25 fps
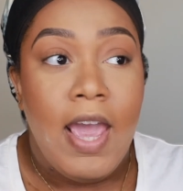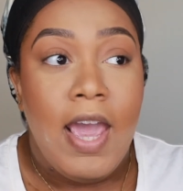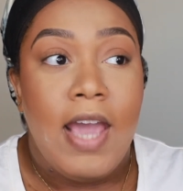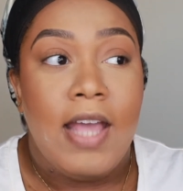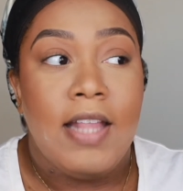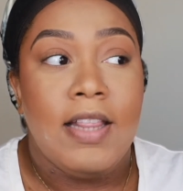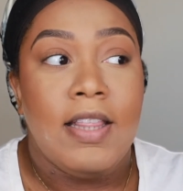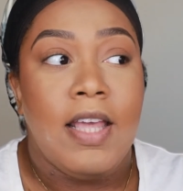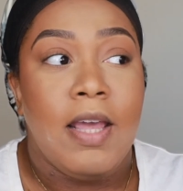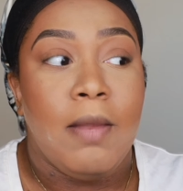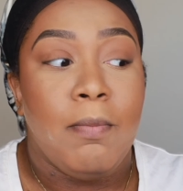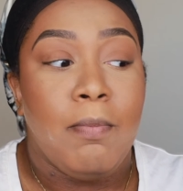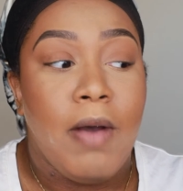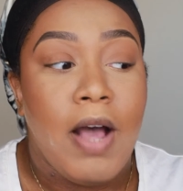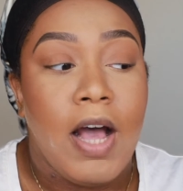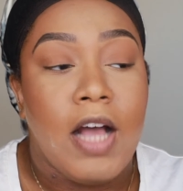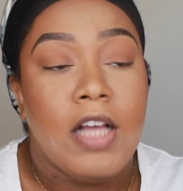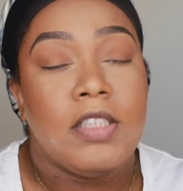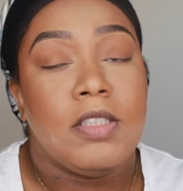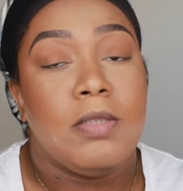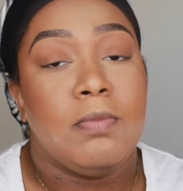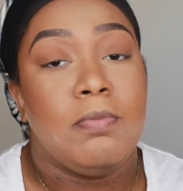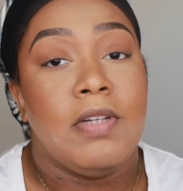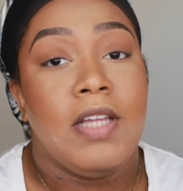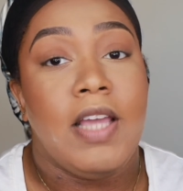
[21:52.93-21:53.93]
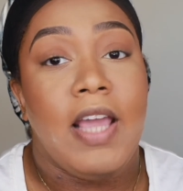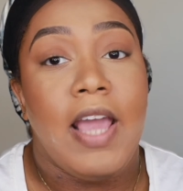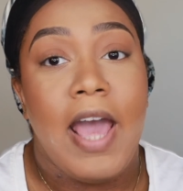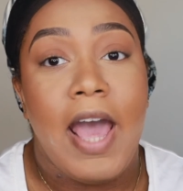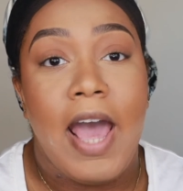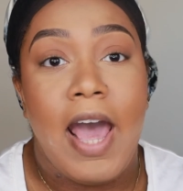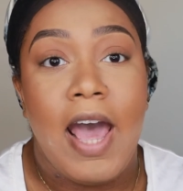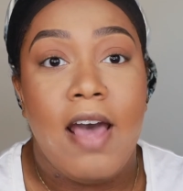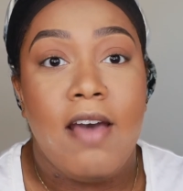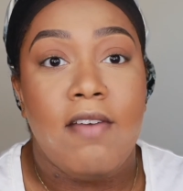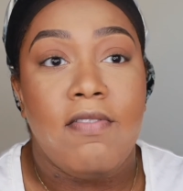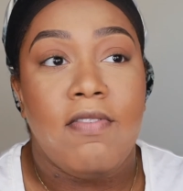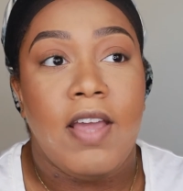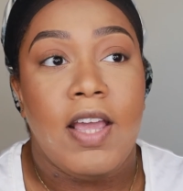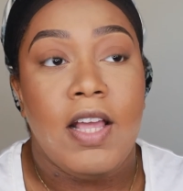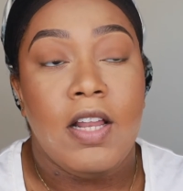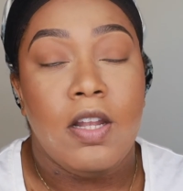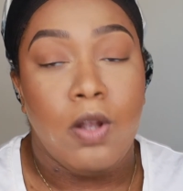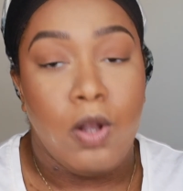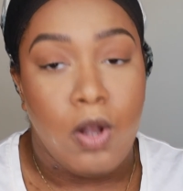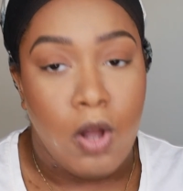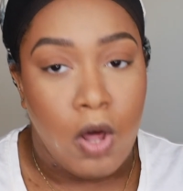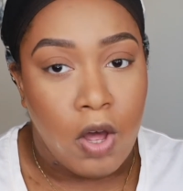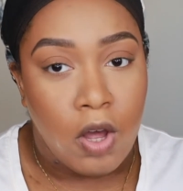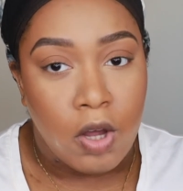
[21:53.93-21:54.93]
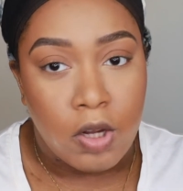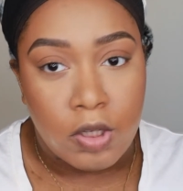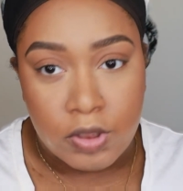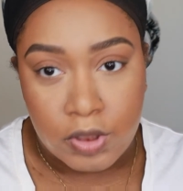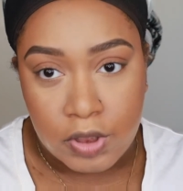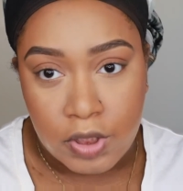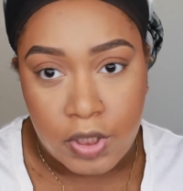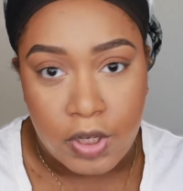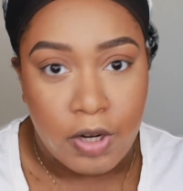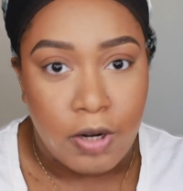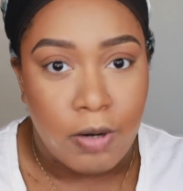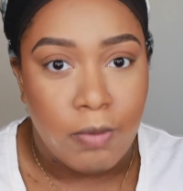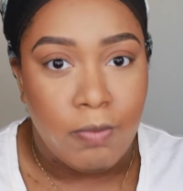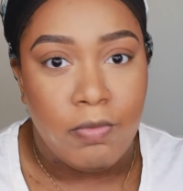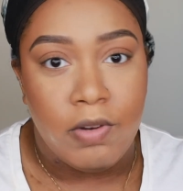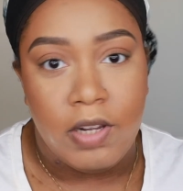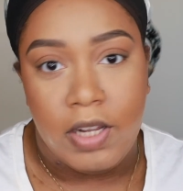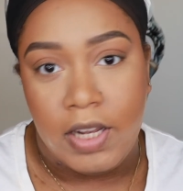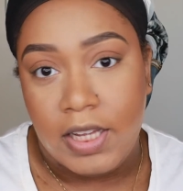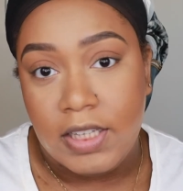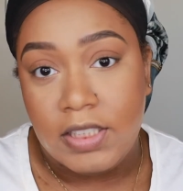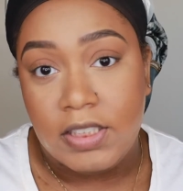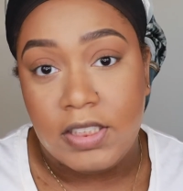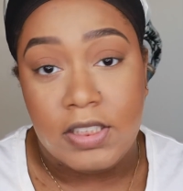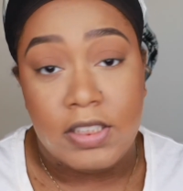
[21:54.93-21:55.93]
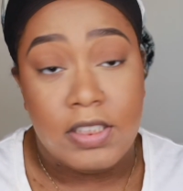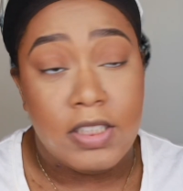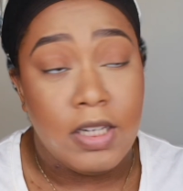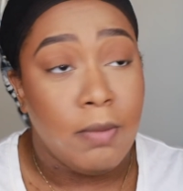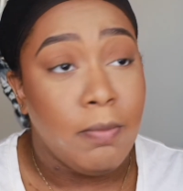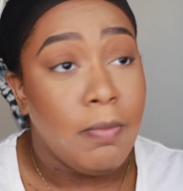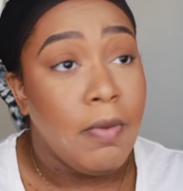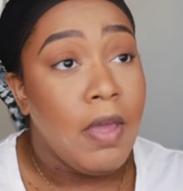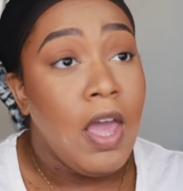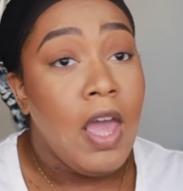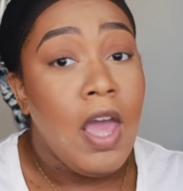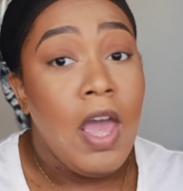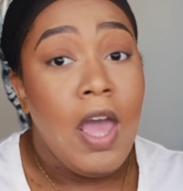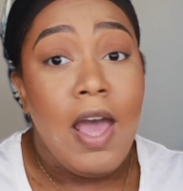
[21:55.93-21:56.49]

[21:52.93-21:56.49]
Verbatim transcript: and then possibly have a long-term relationship,